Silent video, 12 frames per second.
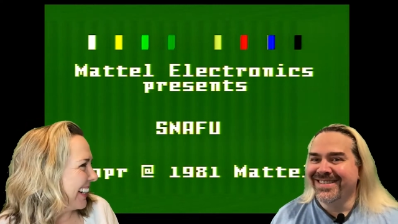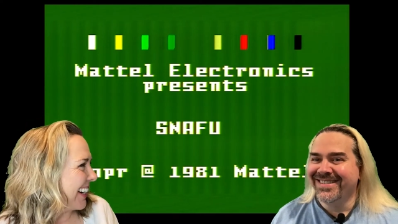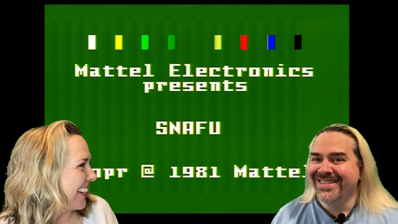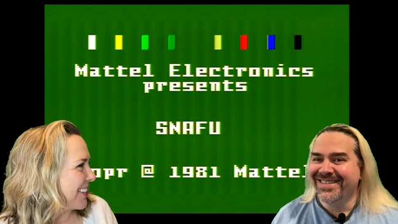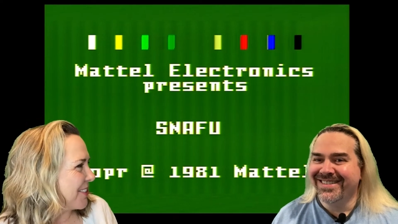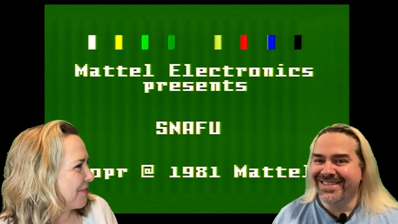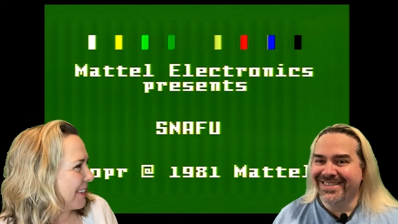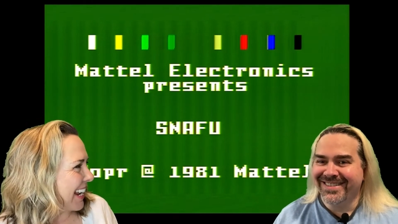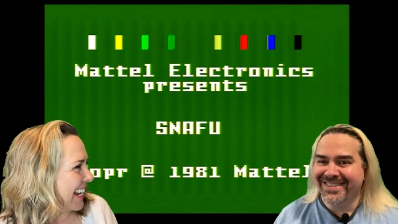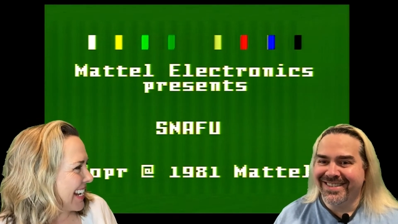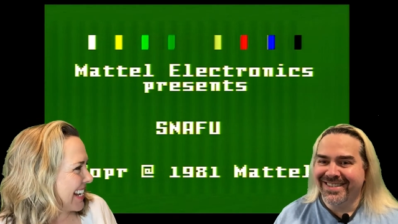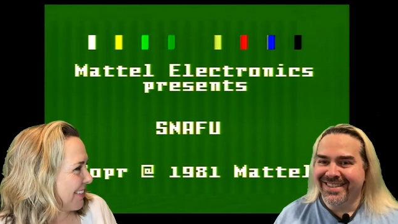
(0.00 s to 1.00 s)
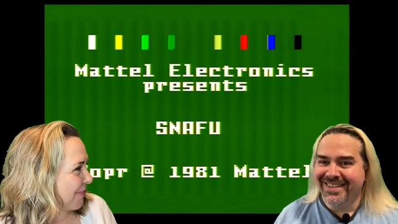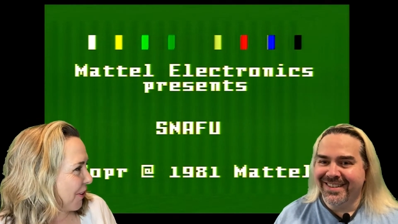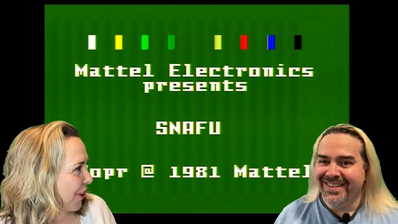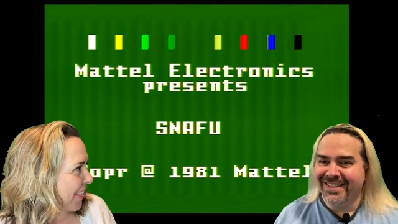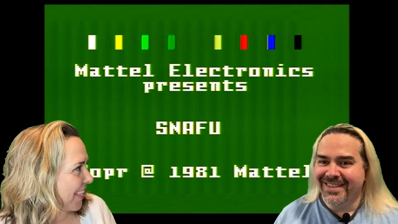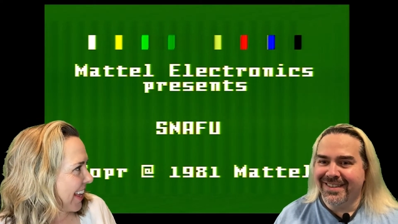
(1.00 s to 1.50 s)
Speaker 1: Are you ready
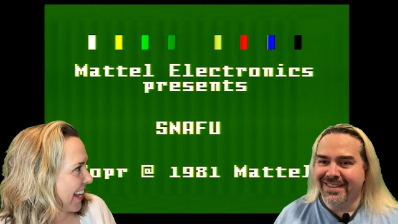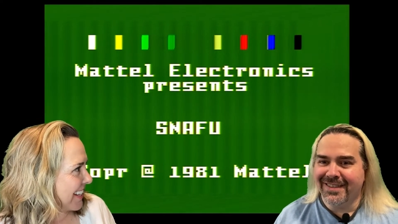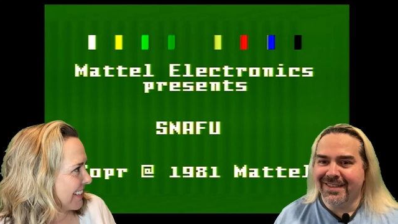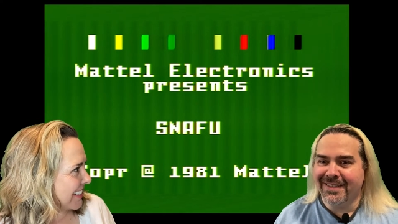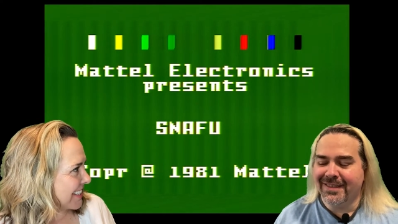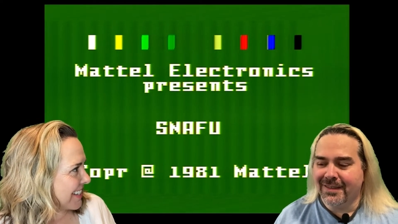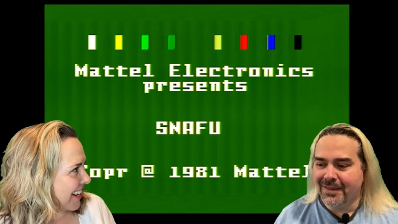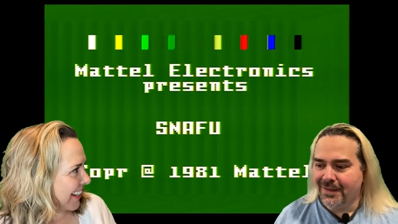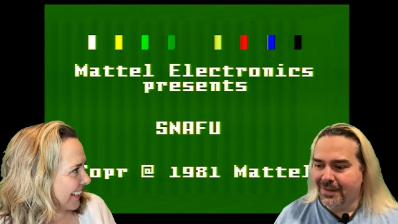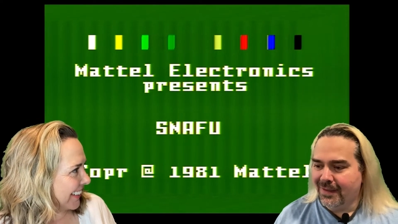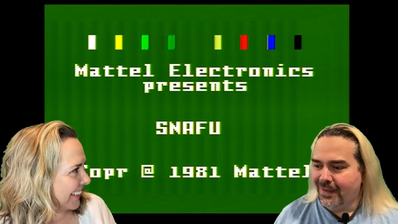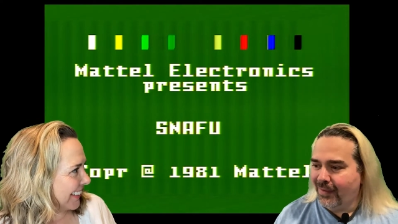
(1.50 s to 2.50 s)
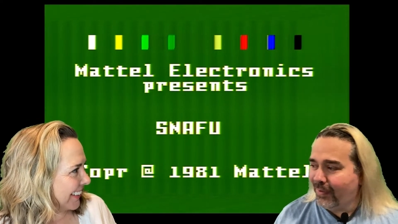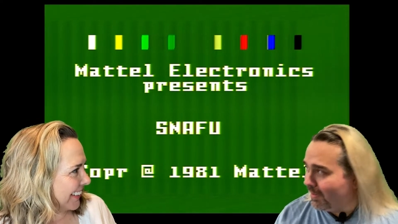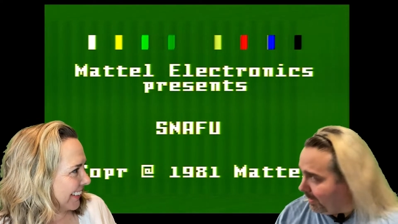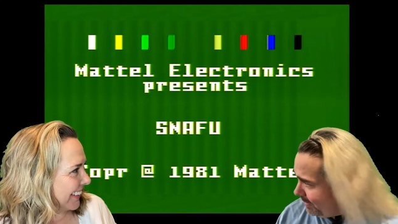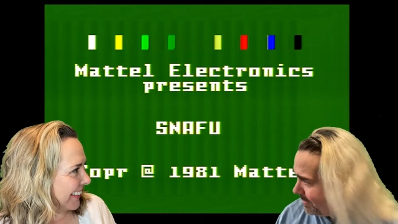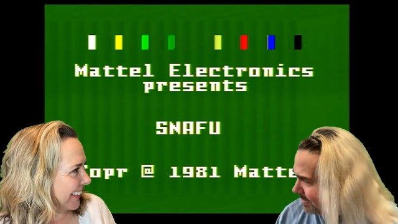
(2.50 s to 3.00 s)
for this?
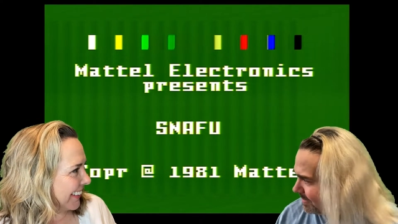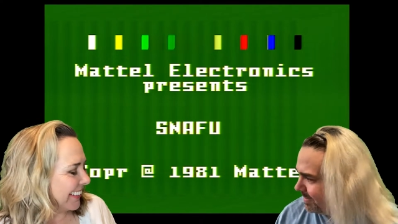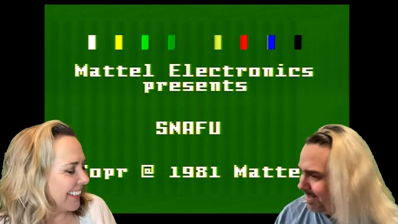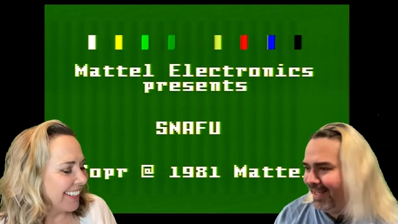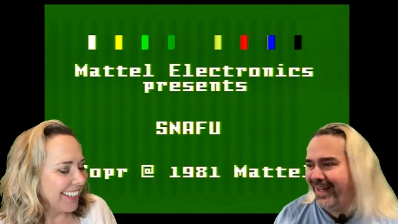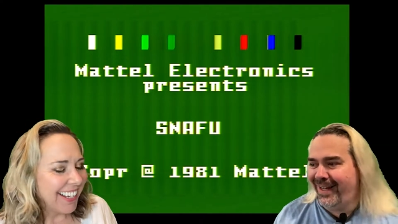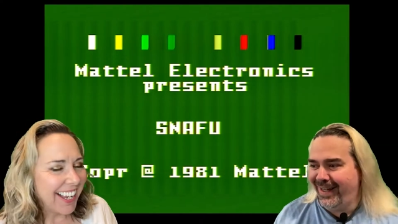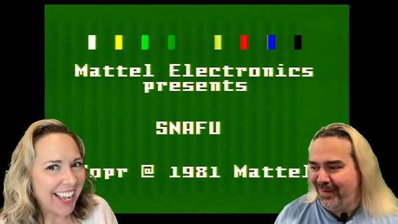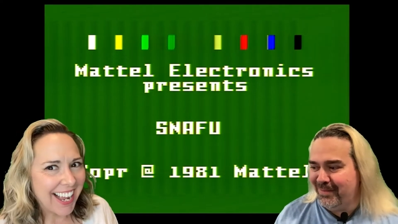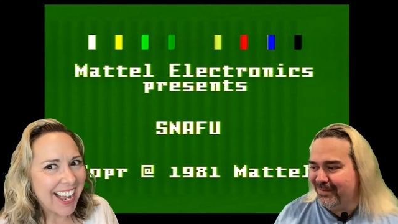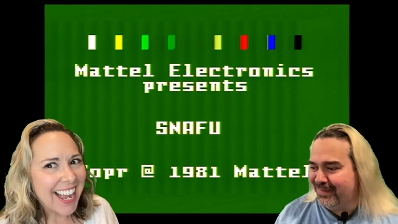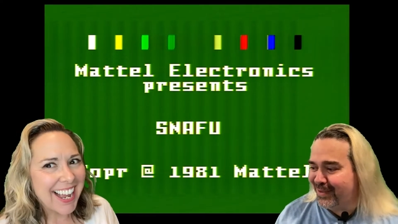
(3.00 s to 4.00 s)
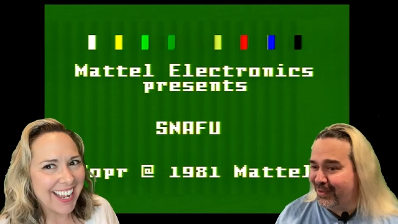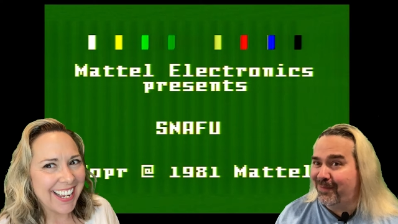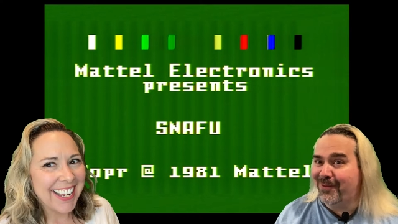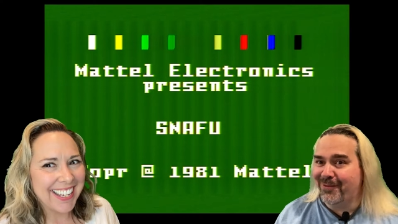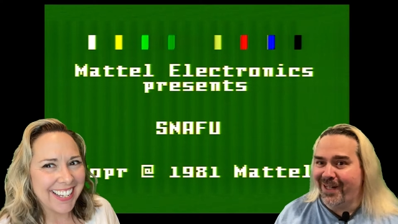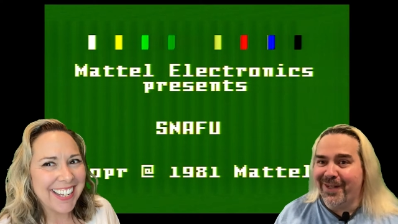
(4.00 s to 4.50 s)
Speaker 2: This? Yeah, I'm
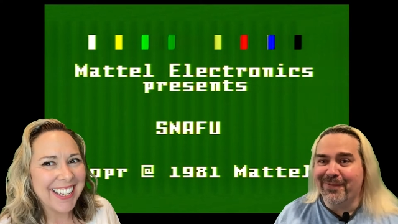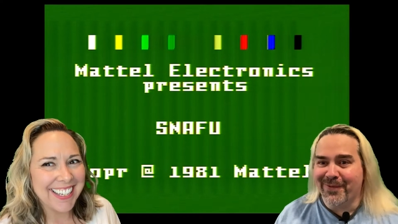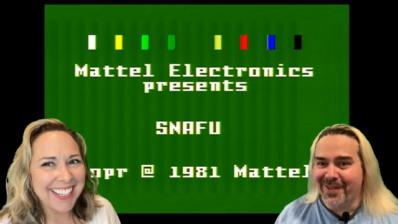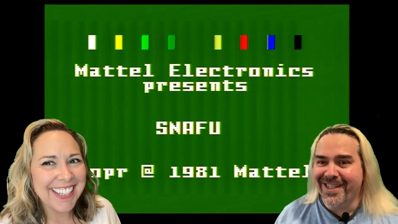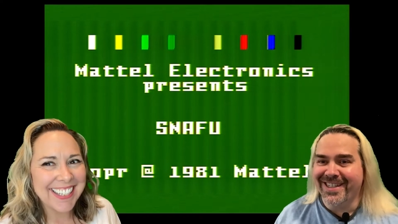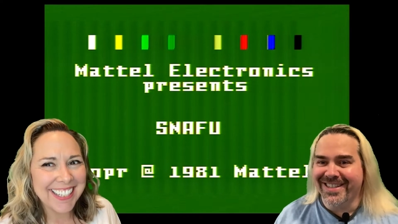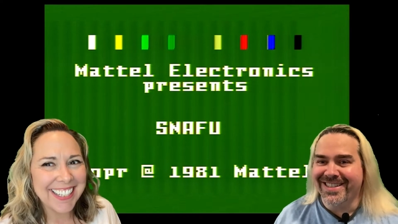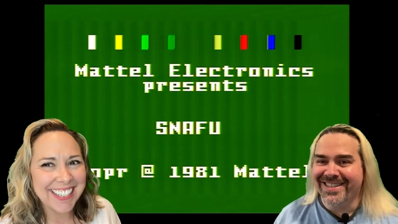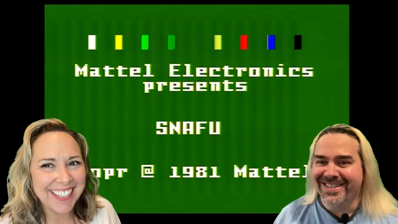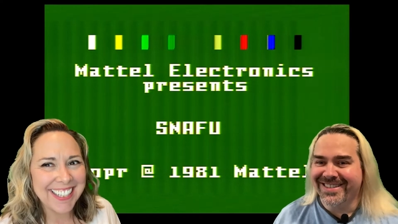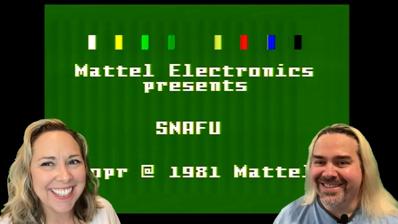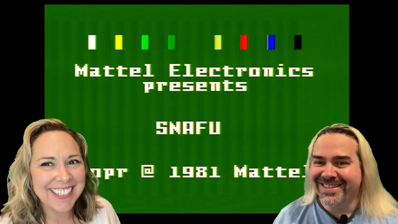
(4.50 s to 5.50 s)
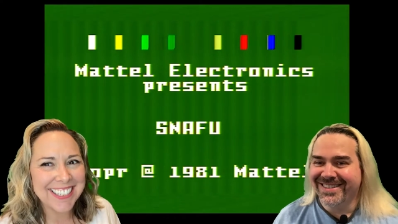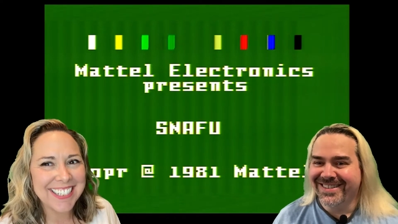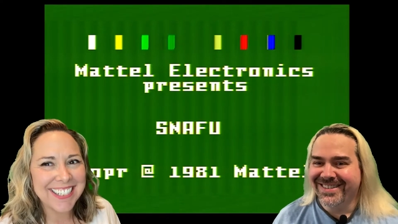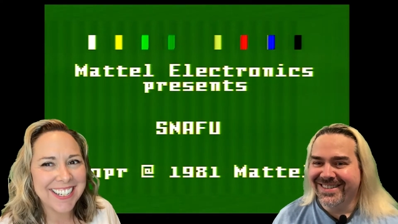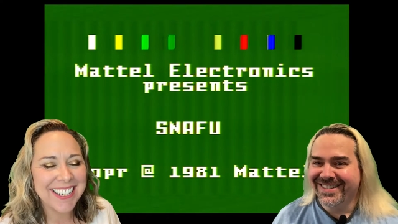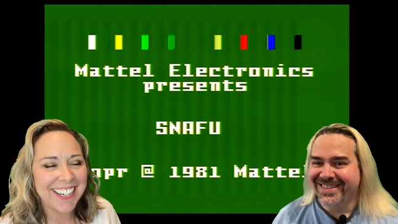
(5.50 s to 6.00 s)
super ready for this.
Speaker 1: This
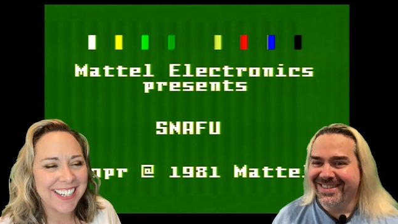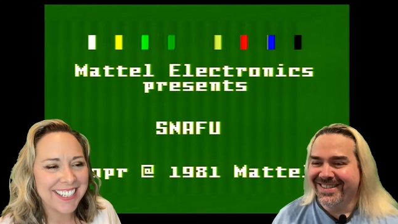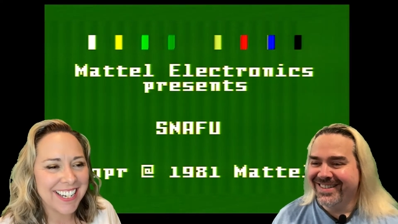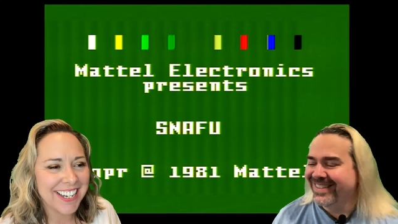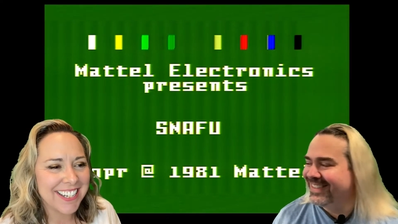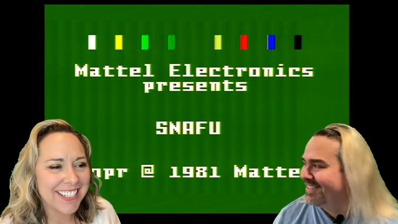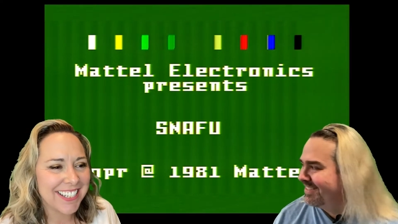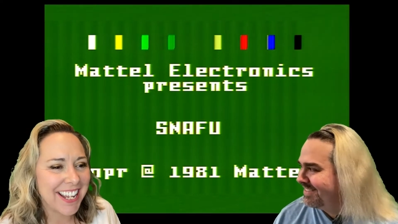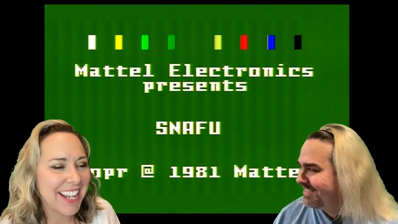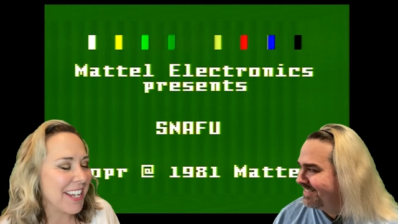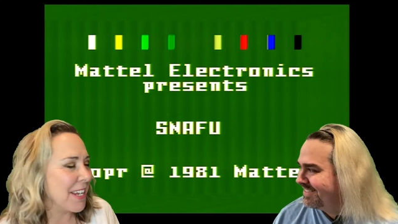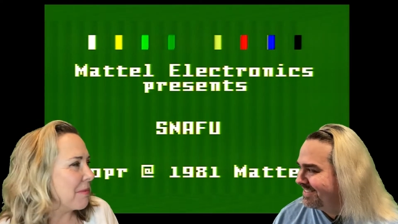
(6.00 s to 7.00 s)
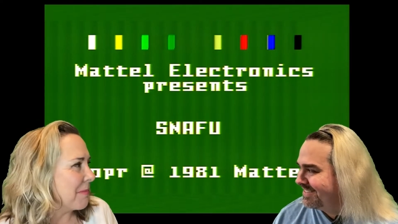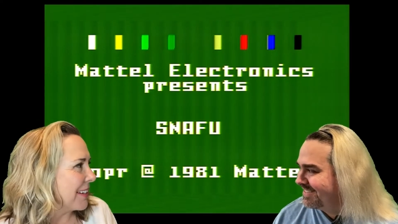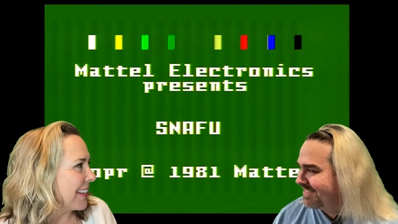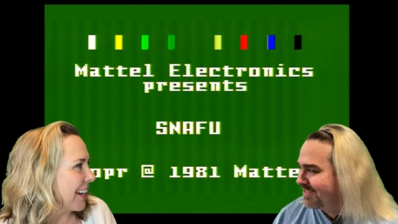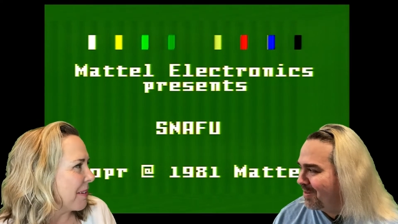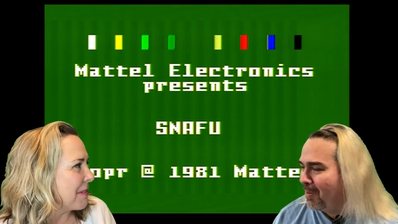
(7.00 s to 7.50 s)
is an intense game.
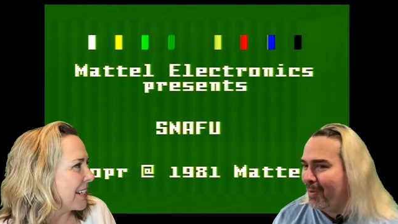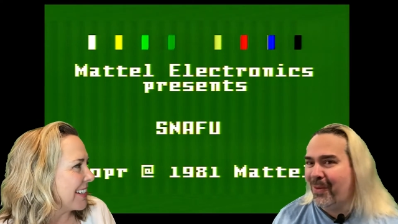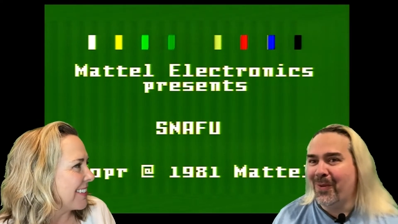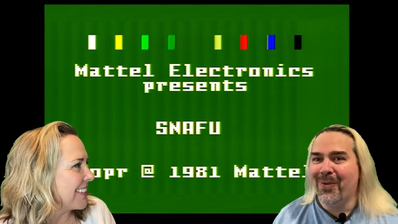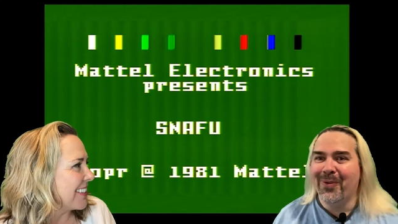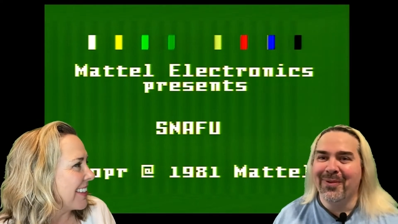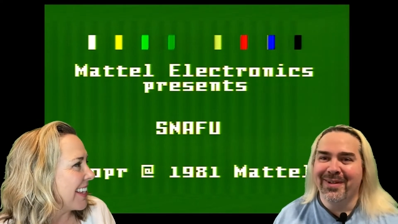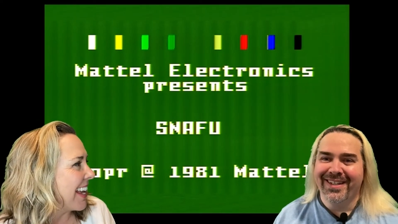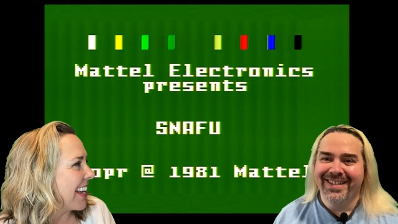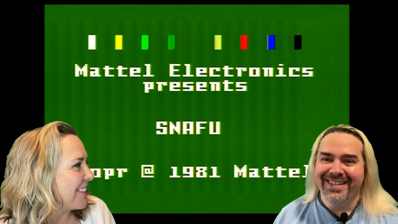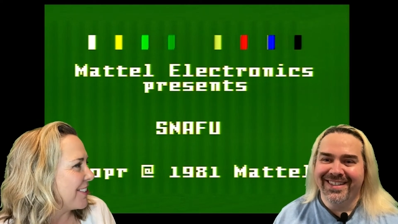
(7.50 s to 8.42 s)
I mean, oh. it's the
Speaker 2: edge